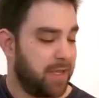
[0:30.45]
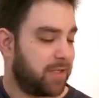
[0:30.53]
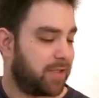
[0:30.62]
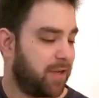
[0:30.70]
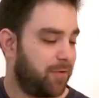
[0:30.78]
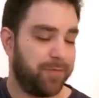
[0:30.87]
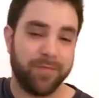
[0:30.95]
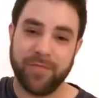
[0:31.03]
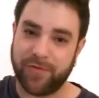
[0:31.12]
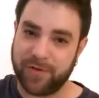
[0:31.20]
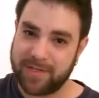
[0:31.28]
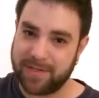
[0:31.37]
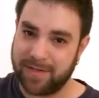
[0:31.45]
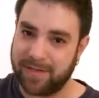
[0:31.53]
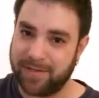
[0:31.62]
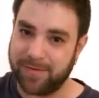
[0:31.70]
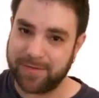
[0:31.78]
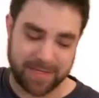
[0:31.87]
So first
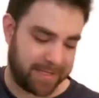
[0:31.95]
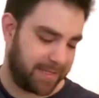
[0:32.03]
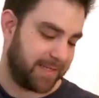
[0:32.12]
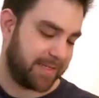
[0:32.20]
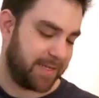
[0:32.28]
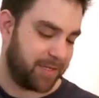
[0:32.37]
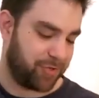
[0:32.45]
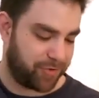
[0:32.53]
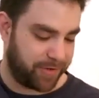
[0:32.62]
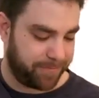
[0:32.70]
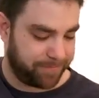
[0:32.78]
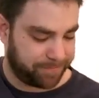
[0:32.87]
it goes like this, enjoy.